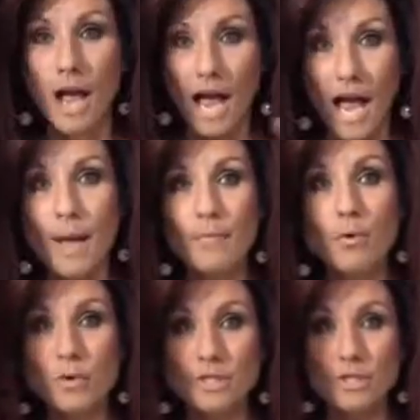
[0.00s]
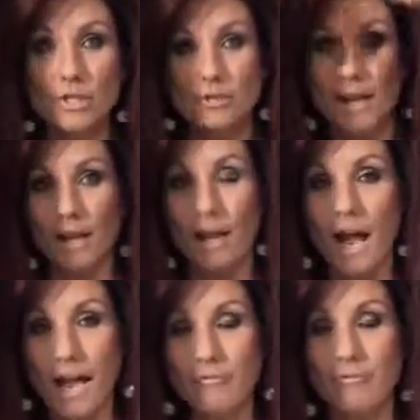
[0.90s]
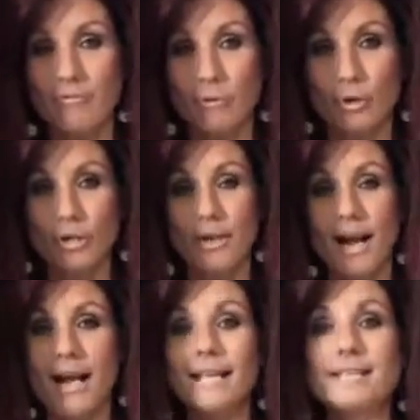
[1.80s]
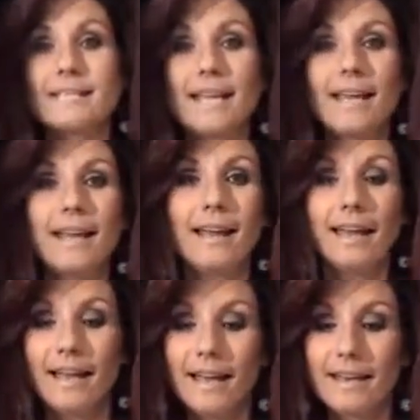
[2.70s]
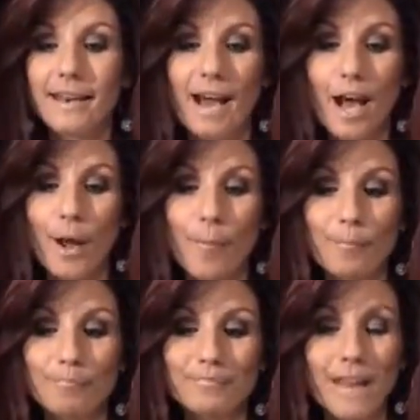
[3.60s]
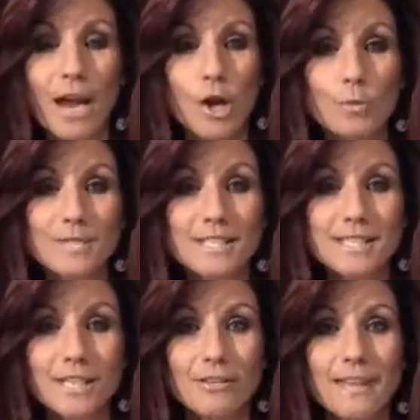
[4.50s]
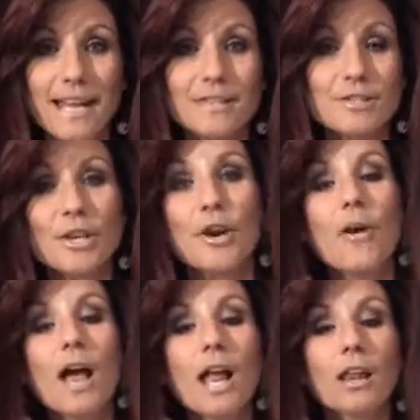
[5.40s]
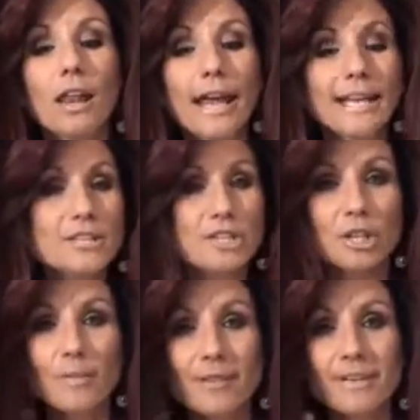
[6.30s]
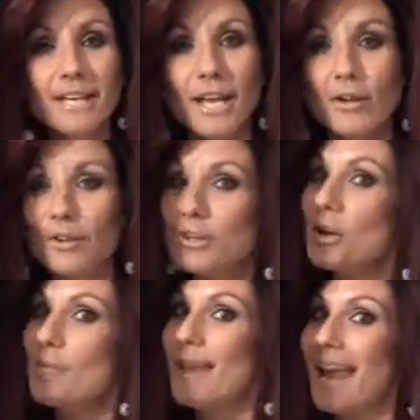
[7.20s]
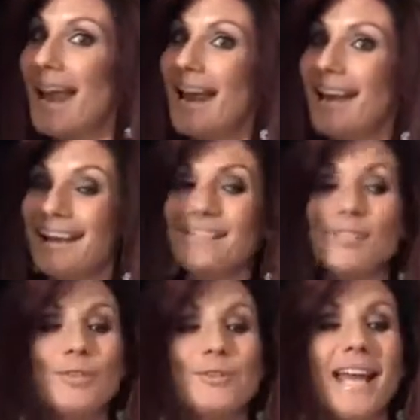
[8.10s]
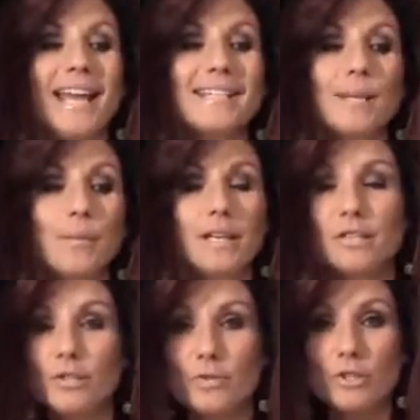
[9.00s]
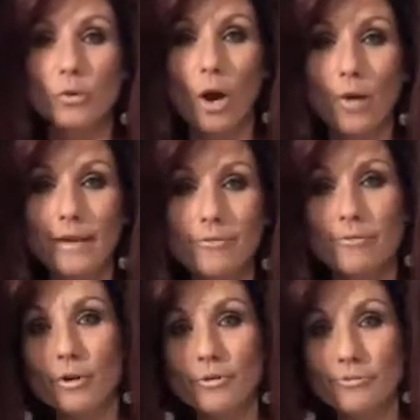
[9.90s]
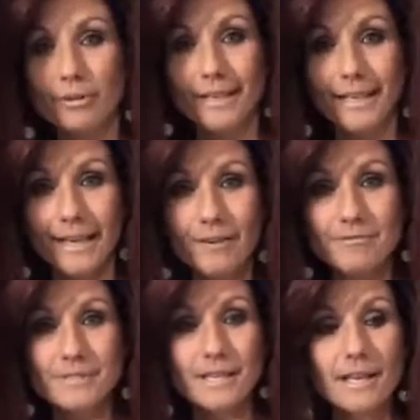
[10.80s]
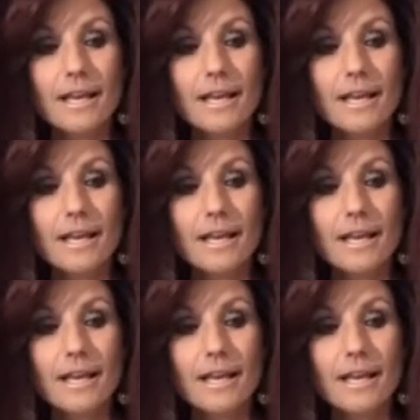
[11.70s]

I'm going to do that live for you guys, and I hope to see you then. So like and share my video. You know me. In 2 days, I'm going to do a drawing for a free gift.